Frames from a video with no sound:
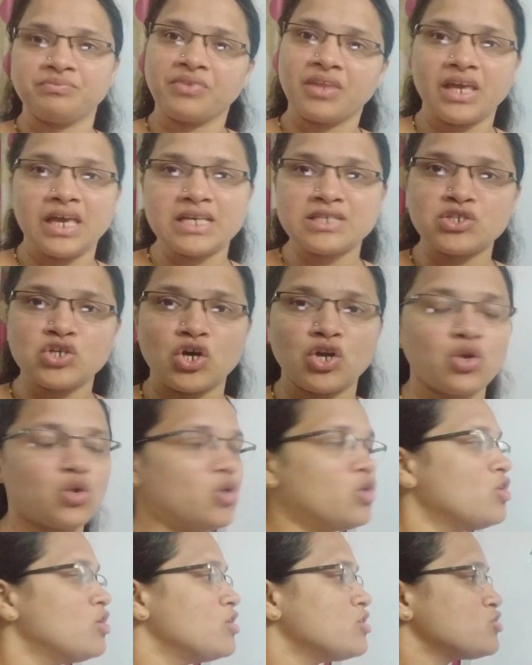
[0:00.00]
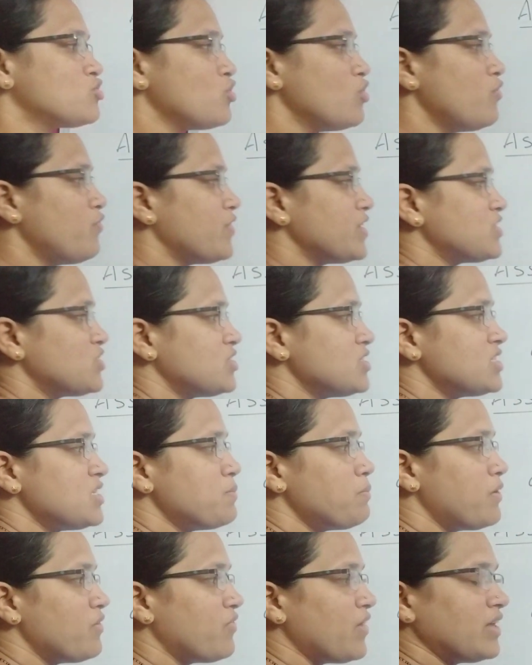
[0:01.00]
Yes or no? So first
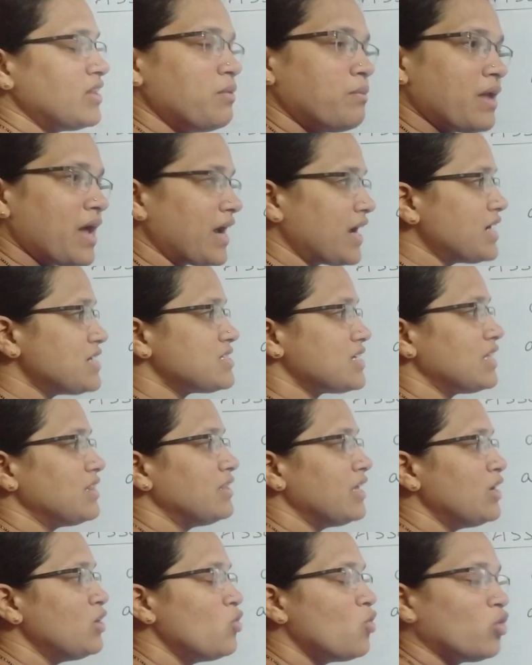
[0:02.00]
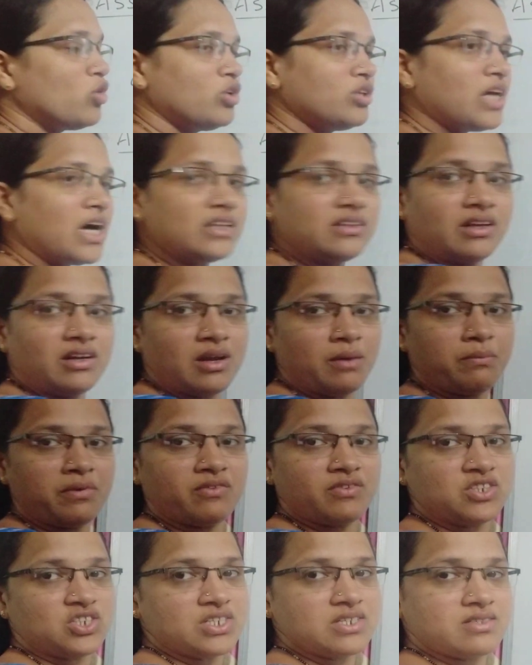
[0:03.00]
simplify the brackets and then go to the other number
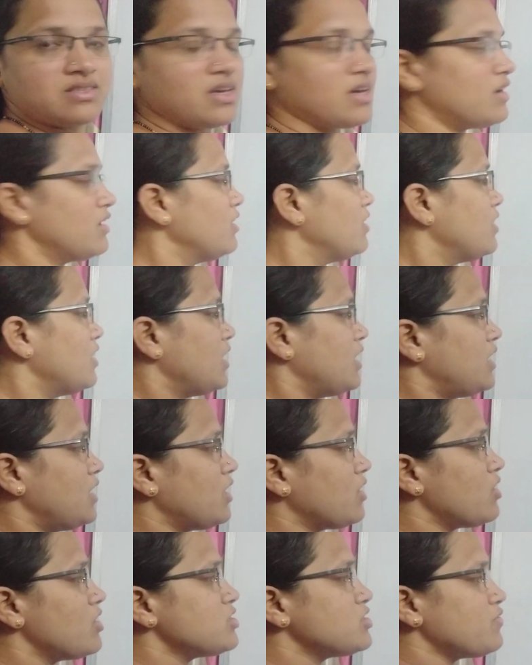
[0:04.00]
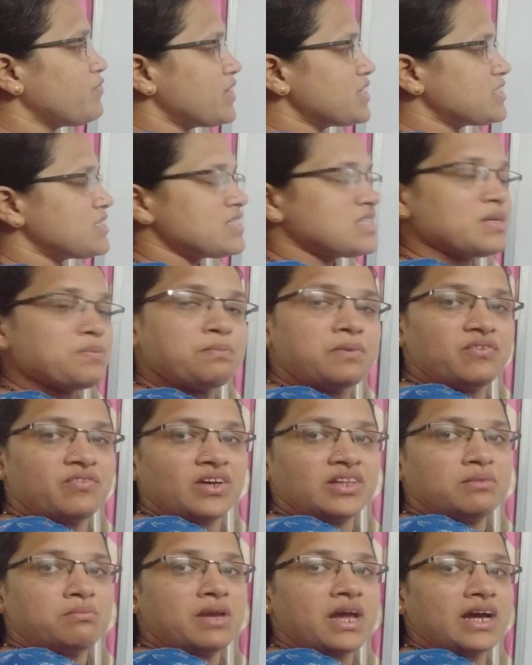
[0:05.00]
which is there. Here also first
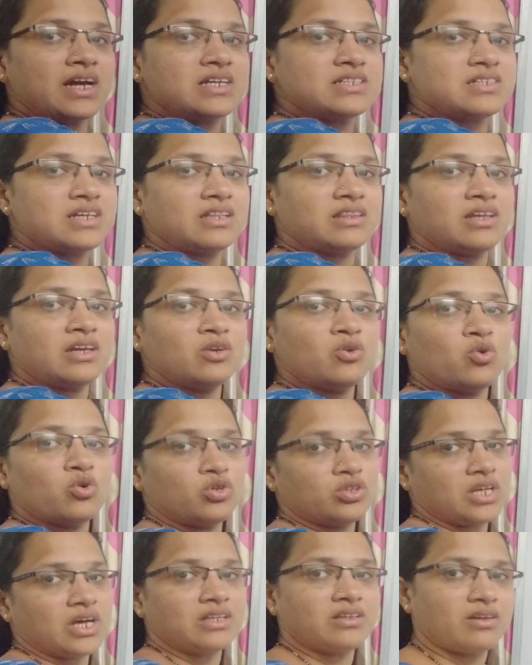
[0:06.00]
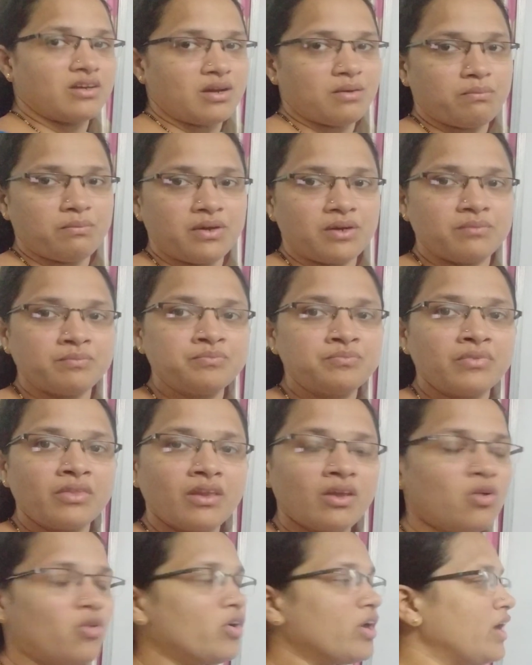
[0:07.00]
simplify the brackets and then go to the other number.
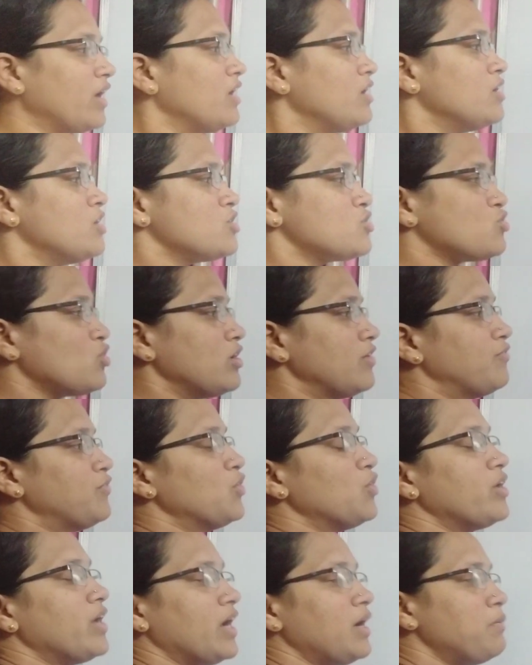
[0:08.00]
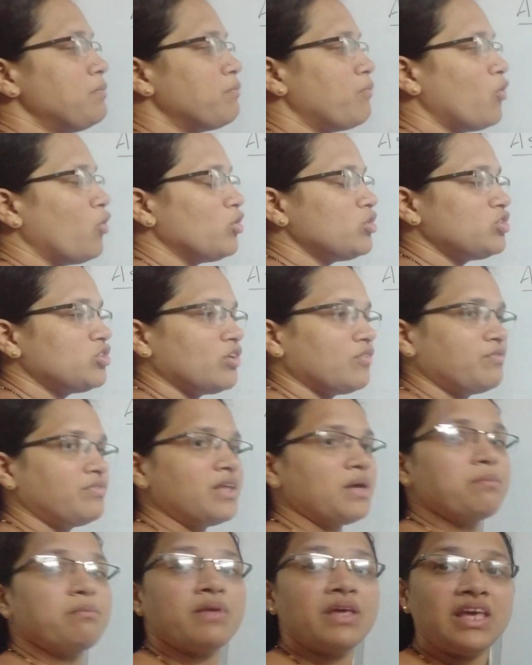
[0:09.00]
Okay. So if you get both of
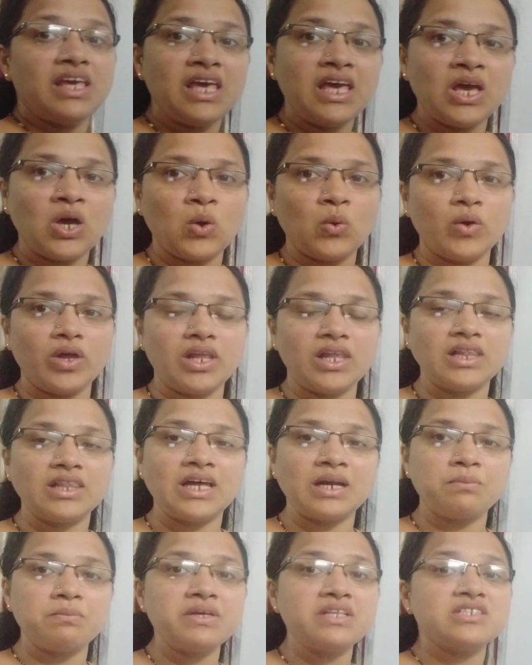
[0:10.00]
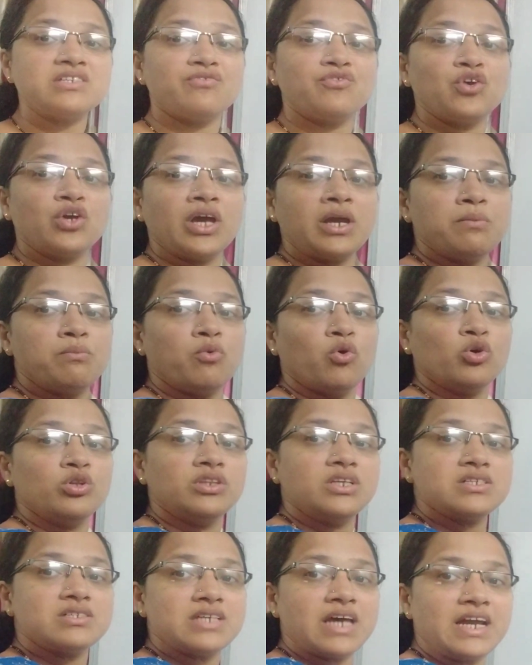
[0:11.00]
them equal, that means if you get both
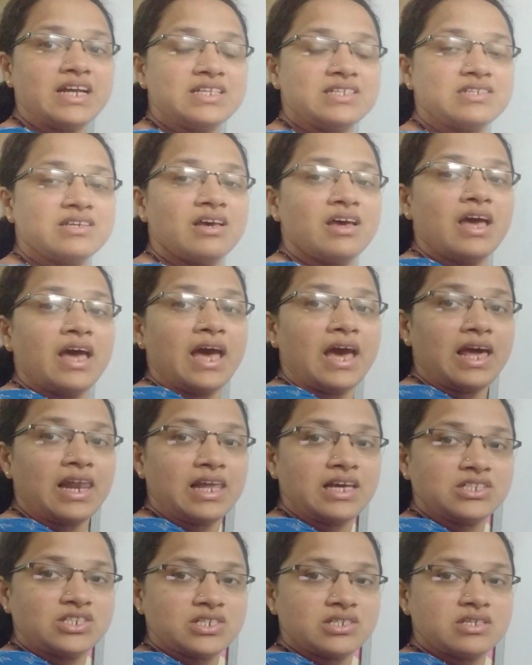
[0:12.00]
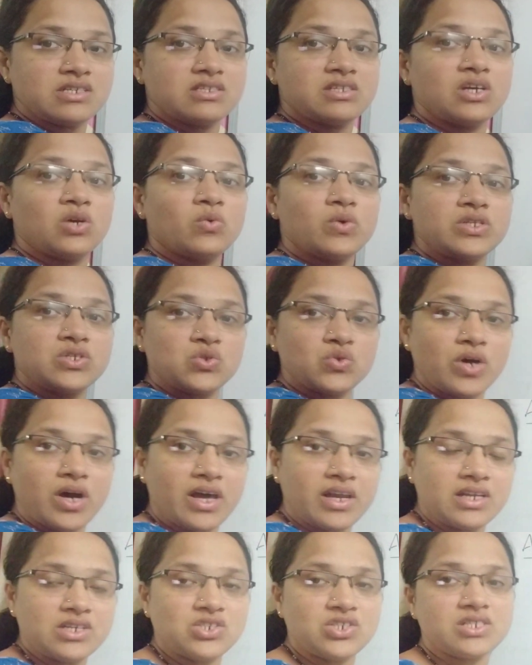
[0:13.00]
the sides, LHS is equals to
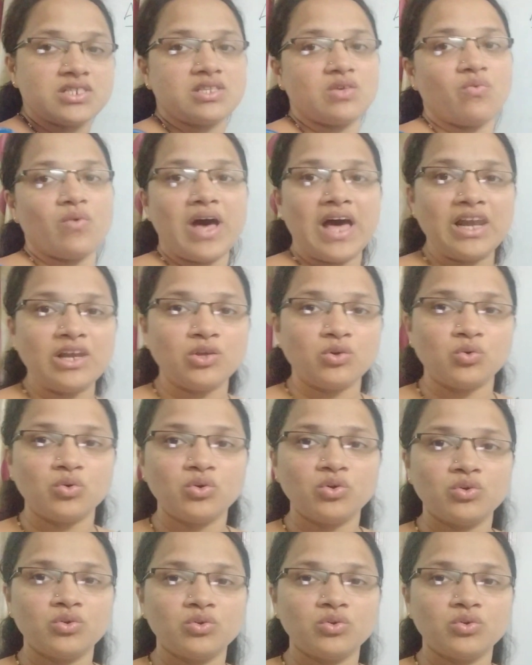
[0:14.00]
RHS, the value,